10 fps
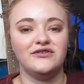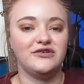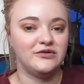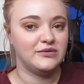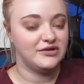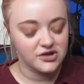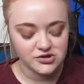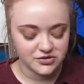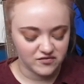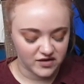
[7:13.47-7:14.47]
on to a
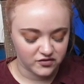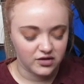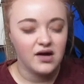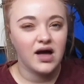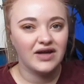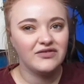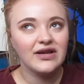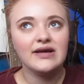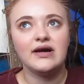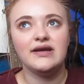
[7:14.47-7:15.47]
YouTube favourite. I
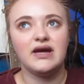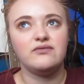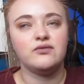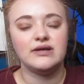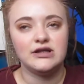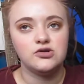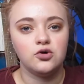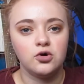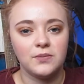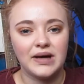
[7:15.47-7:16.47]
feel like I never really
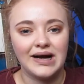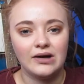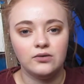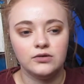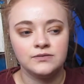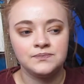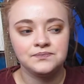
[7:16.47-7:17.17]
talk about